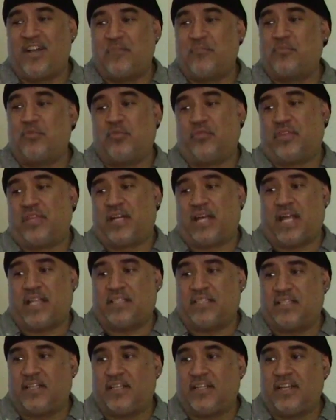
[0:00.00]
move that I
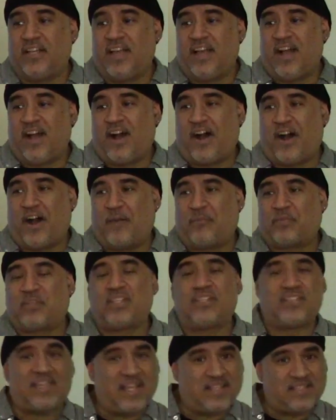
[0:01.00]
did
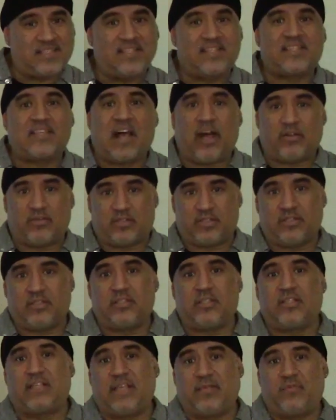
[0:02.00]
to test this out, to
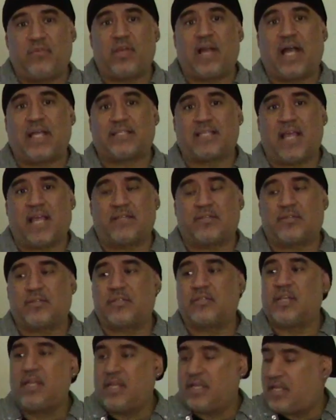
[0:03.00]
give you guys
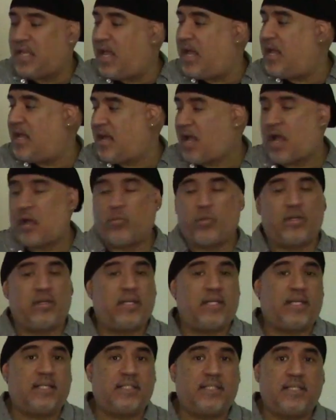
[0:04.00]
answers. Yeah, I
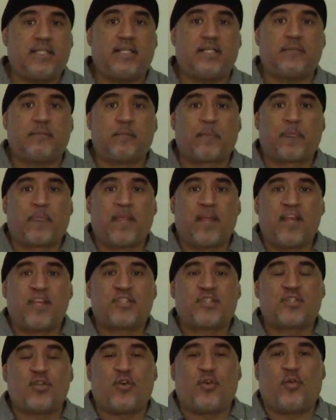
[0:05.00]
went ahead and did it.
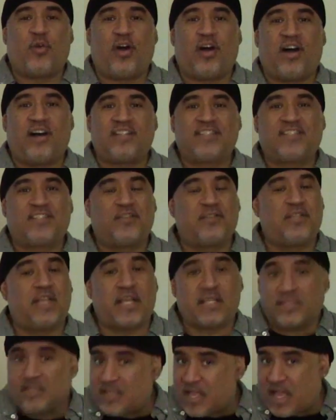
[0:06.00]
So till
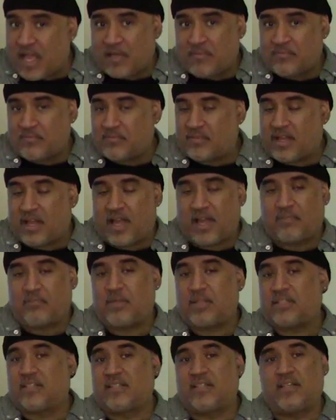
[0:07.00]
next time, I had
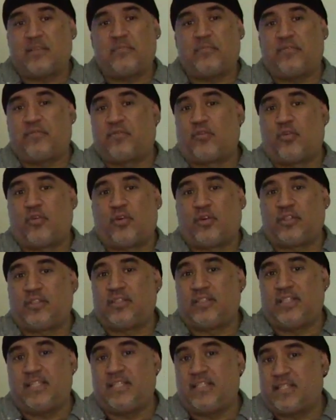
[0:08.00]
mentioned it before,
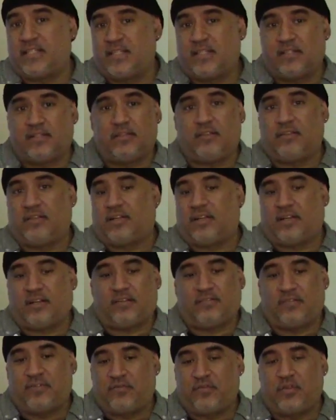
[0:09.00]
these
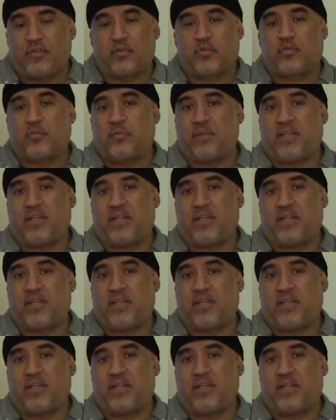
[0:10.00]
little reviews will